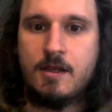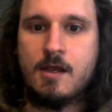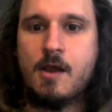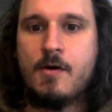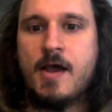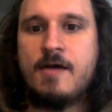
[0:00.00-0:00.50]

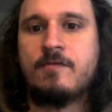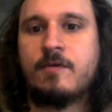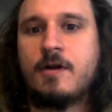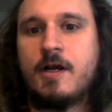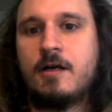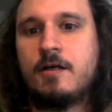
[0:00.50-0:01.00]

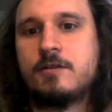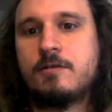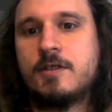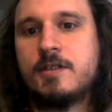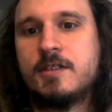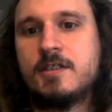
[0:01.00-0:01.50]
However, I also
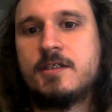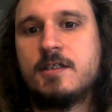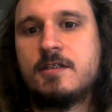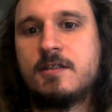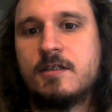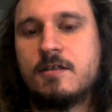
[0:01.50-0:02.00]
get the
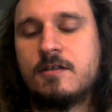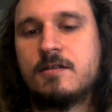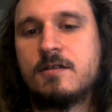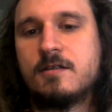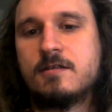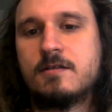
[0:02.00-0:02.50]
sense that there's
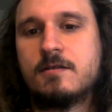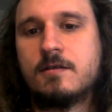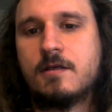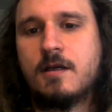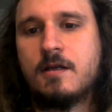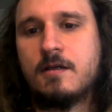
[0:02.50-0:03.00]
this
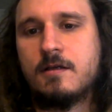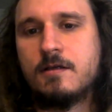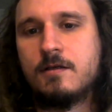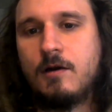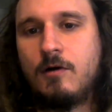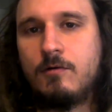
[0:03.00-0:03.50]
kind of
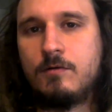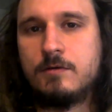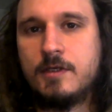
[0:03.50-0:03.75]
cold